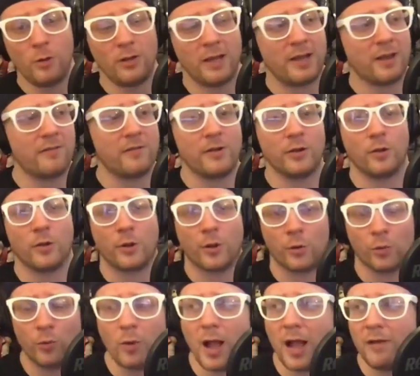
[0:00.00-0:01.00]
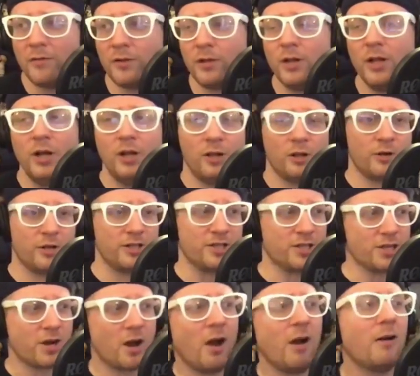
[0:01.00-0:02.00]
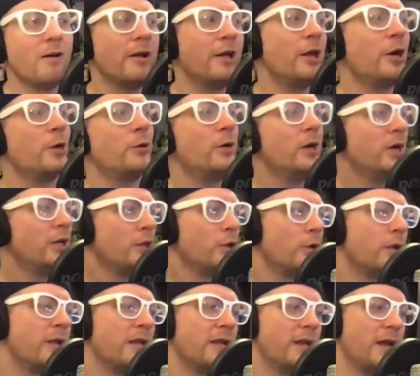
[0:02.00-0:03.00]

Like if you look at Arrival, look at Sicario, look at